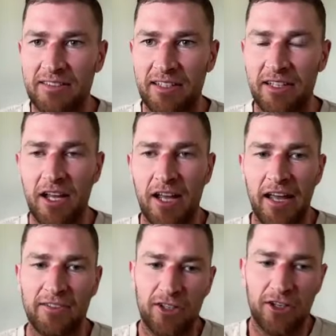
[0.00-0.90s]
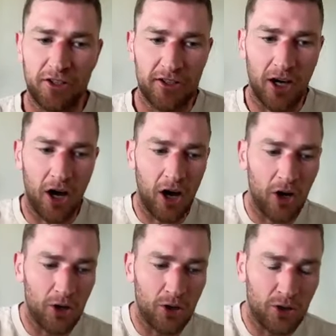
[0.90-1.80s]
And, and so the
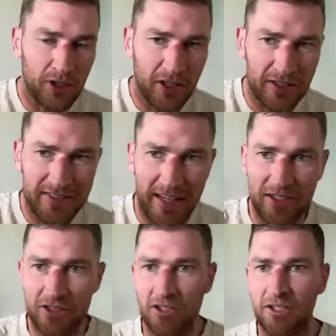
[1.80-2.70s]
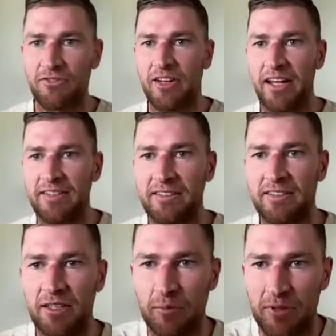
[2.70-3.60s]
whole contextual effects and
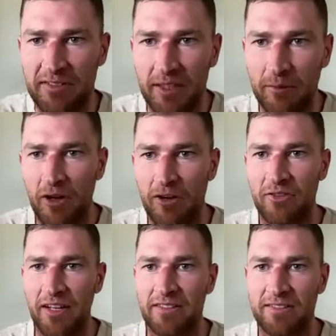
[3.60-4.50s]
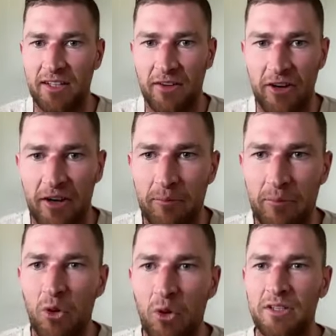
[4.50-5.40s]
the placebo effects are very important.